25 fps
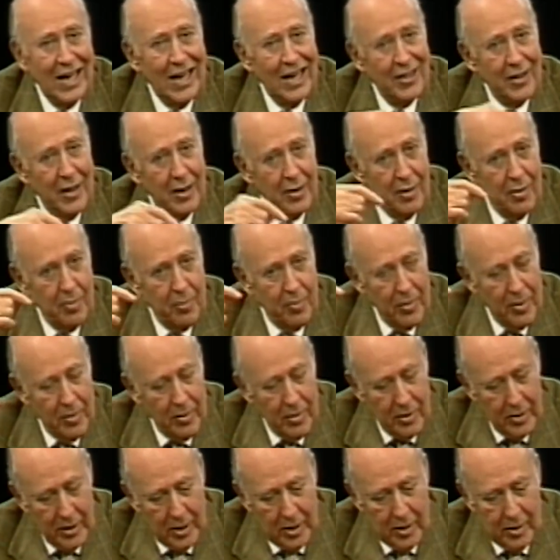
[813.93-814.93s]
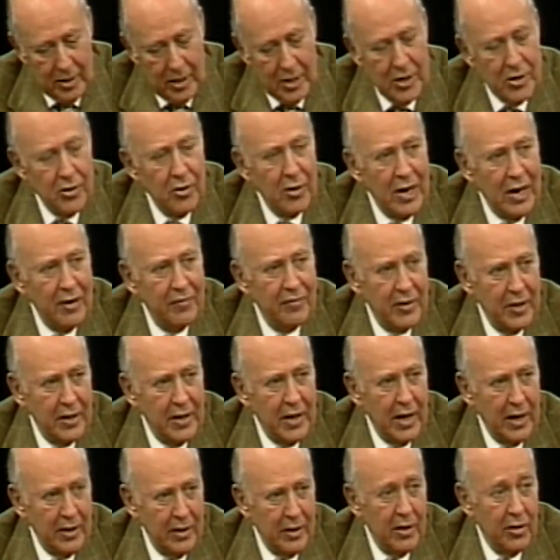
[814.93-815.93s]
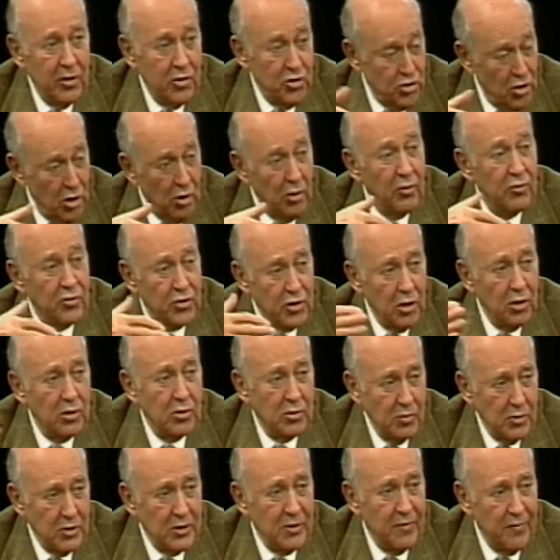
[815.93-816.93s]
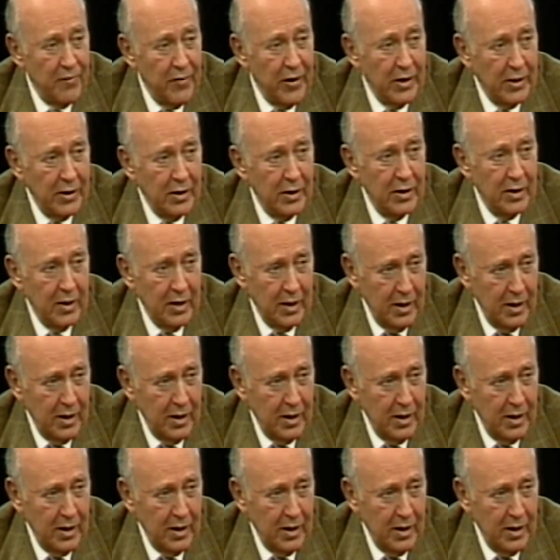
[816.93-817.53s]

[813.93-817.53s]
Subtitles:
and then the year after that, the show of shows was invented.